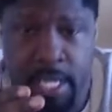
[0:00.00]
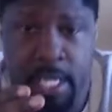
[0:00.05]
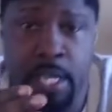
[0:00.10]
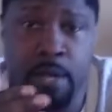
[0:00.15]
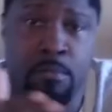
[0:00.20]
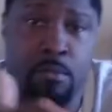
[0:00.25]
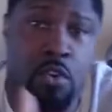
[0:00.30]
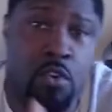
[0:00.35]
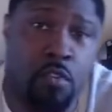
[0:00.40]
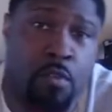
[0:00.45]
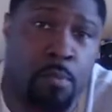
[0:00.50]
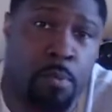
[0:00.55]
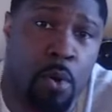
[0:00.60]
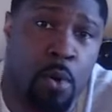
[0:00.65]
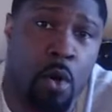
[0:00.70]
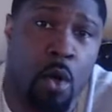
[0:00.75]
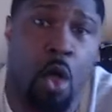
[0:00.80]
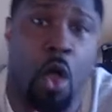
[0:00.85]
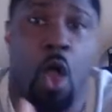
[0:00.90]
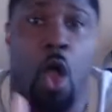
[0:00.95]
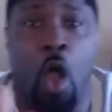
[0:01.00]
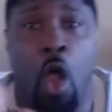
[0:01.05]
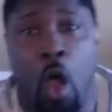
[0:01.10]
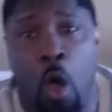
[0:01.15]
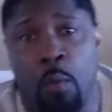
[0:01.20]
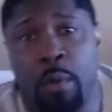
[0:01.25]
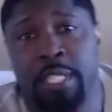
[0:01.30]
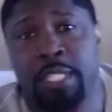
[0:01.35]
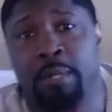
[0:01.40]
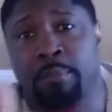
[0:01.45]
immovable,
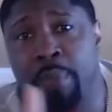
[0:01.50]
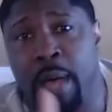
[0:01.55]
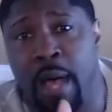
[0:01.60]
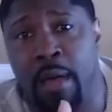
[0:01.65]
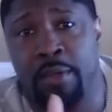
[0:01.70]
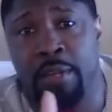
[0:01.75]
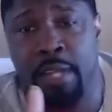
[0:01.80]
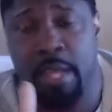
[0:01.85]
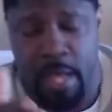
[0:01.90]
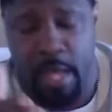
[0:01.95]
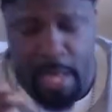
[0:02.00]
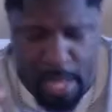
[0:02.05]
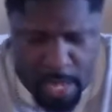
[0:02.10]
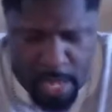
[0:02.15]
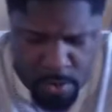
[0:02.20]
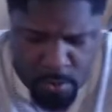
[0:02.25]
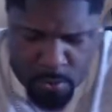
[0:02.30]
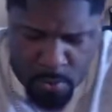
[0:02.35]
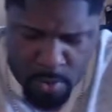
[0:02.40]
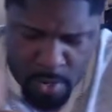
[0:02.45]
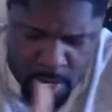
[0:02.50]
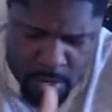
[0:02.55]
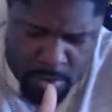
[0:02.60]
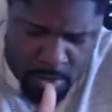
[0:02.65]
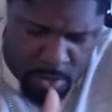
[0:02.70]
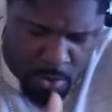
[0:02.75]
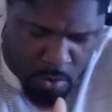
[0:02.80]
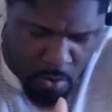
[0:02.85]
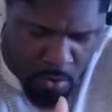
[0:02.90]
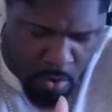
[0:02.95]
always abounding in the work of the
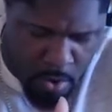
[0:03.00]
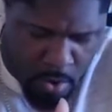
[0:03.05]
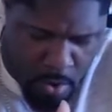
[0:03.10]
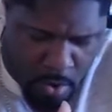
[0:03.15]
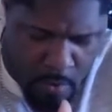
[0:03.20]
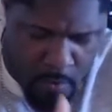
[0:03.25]
Lord,